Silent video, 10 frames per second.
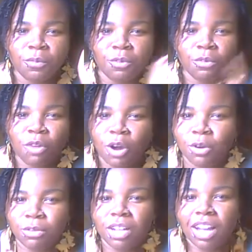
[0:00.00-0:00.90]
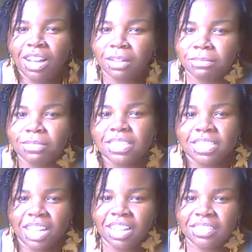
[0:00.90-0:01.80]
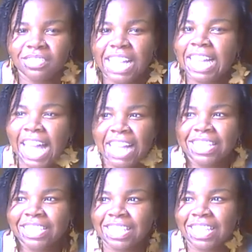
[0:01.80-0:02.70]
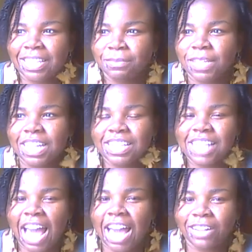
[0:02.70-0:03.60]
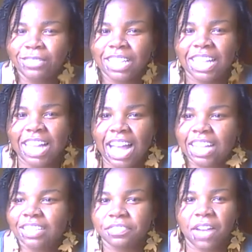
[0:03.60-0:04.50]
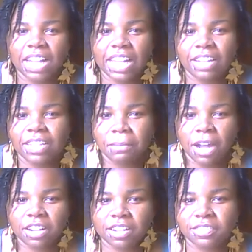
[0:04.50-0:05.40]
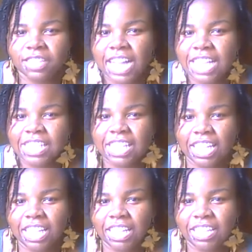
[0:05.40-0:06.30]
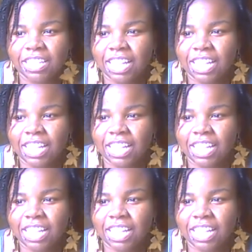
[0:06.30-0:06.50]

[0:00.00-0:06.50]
grown-up stuff that Natalie did. Because I don't think I could find out that my girlfriend has a kid